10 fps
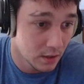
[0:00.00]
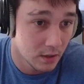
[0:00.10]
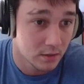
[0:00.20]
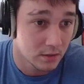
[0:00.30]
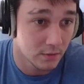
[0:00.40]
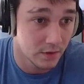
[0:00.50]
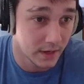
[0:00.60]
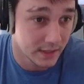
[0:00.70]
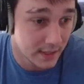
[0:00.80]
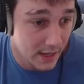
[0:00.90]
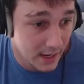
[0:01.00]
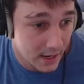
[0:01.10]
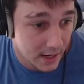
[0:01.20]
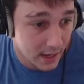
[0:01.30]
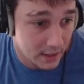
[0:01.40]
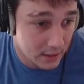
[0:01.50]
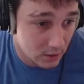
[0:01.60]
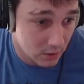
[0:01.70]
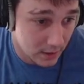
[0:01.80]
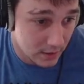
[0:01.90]
something like that. And then you
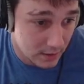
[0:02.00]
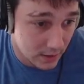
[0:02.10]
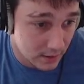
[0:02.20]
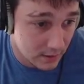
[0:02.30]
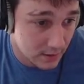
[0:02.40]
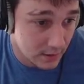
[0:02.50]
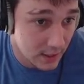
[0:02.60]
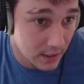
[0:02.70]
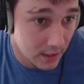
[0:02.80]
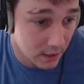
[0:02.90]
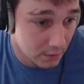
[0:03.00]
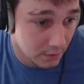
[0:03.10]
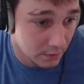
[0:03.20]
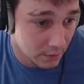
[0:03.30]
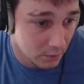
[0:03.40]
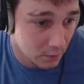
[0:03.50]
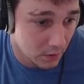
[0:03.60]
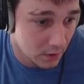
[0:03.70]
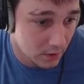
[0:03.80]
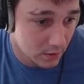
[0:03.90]
can set the style however you
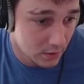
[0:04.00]
want.